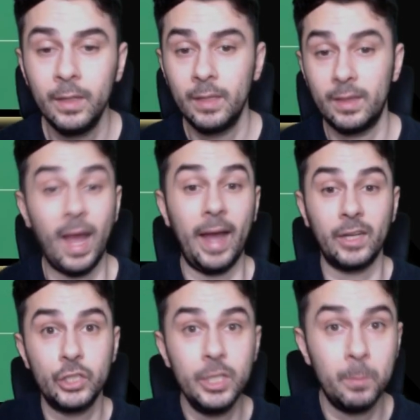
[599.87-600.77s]
that
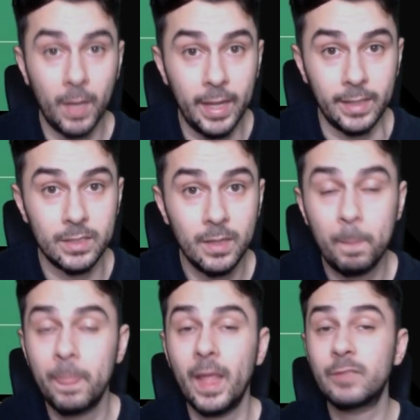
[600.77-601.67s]
actually plays.
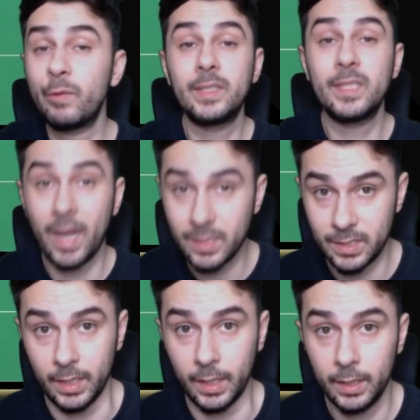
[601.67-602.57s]
That's
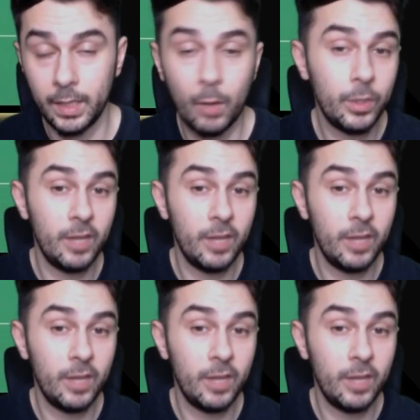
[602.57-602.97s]
fantastic. That will give